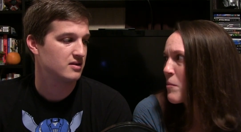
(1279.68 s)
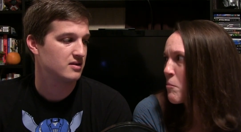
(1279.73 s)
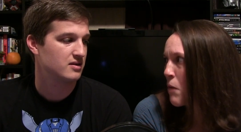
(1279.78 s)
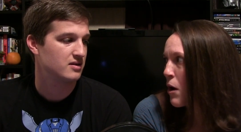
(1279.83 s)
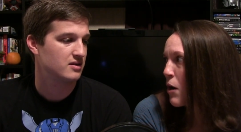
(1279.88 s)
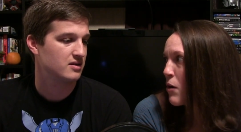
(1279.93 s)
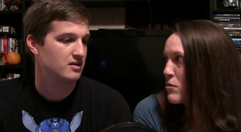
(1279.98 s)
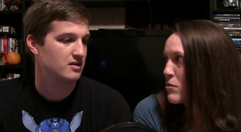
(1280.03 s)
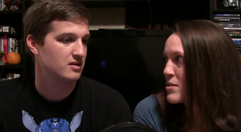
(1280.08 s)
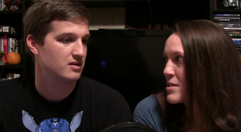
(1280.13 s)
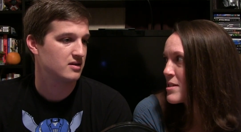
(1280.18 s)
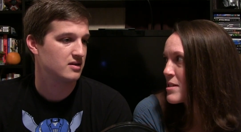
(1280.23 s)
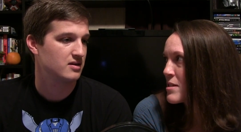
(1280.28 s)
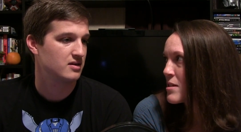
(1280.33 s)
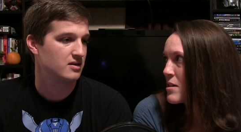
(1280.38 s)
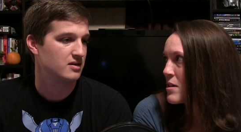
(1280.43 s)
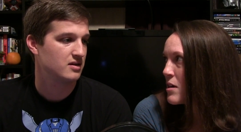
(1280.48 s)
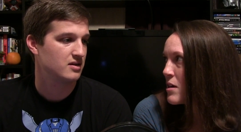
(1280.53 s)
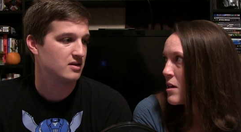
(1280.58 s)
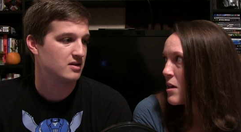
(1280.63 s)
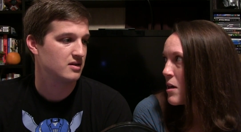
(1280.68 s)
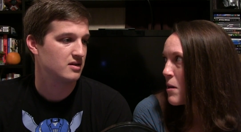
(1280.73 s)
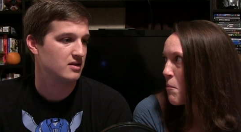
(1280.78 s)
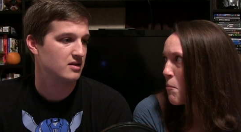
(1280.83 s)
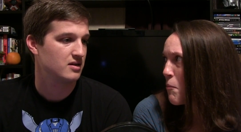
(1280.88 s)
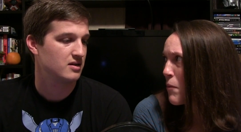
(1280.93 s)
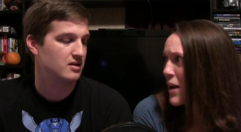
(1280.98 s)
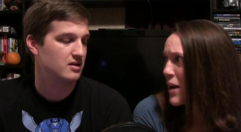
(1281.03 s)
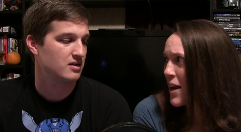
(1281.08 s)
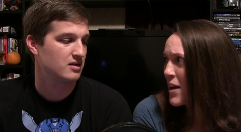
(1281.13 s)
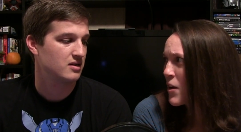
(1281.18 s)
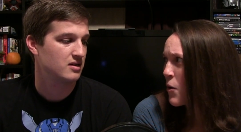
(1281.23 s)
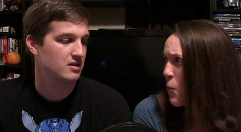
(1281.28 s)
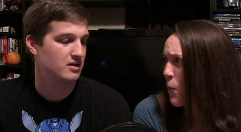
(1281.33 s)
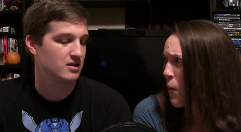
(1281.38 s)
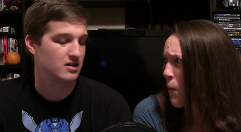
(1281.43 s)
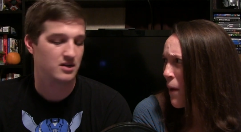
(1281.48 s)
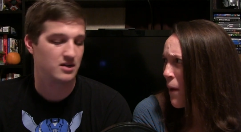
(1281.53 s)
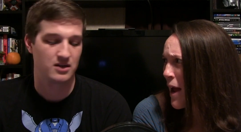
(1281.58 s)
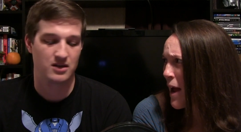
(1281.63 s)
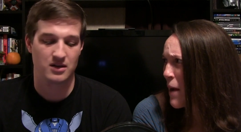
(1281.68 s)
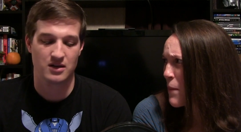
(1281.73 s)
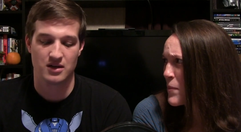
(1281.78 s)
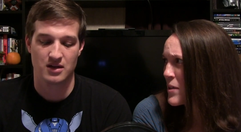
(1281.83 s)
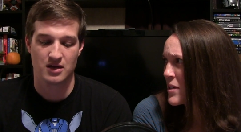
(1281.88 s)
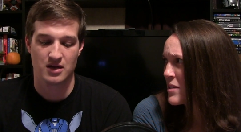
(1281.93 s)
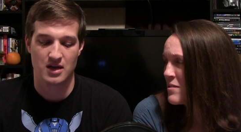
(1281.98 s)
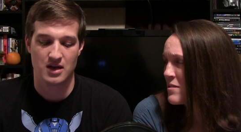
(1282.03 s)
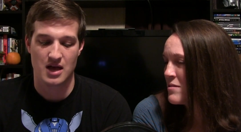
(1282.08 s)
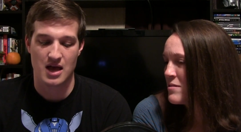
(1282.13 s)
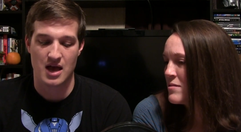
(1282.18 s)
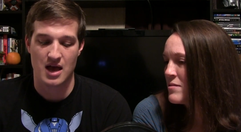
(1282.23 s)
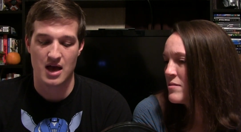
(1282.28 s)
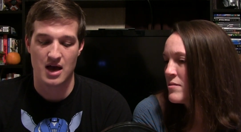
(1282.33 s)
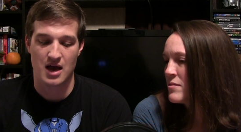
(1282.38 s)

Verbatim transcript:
Speaker 1: the most, but I know it won't happen.